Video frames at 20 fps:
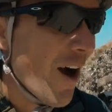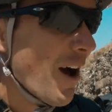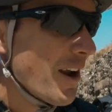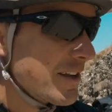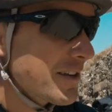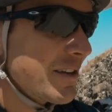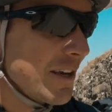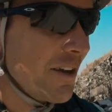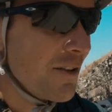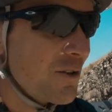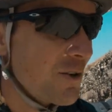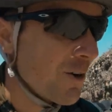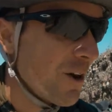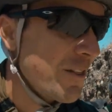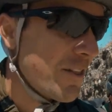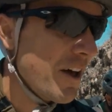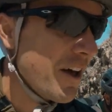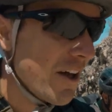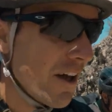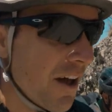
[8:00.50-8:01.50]
honestly
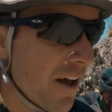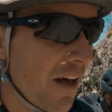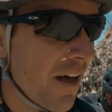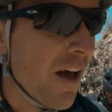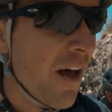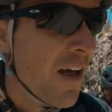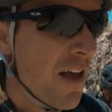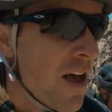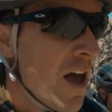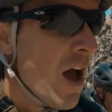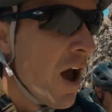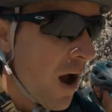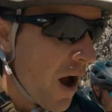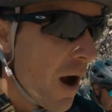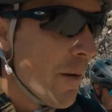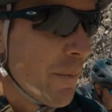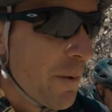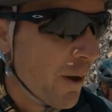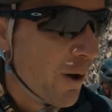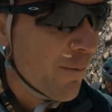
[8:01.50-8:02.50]
enjoy the
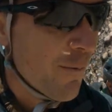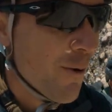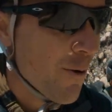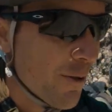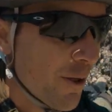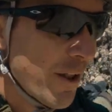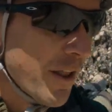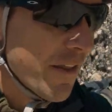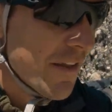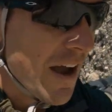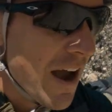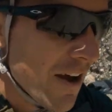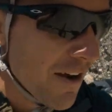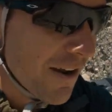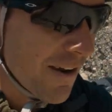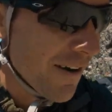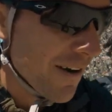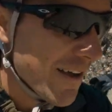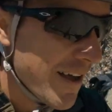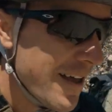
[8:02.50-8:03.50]
uphill more than the
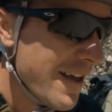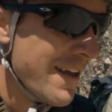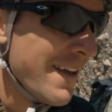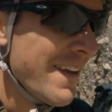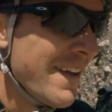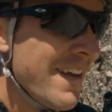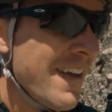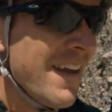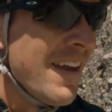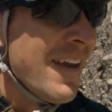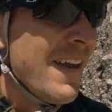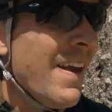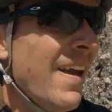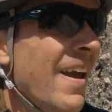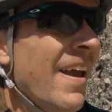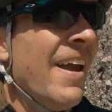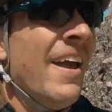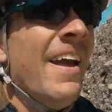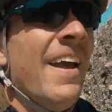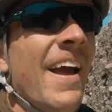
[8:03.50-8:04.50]
downhill.
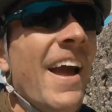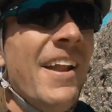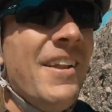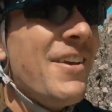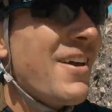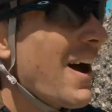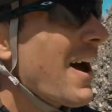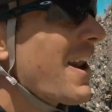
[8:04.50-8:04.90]
And you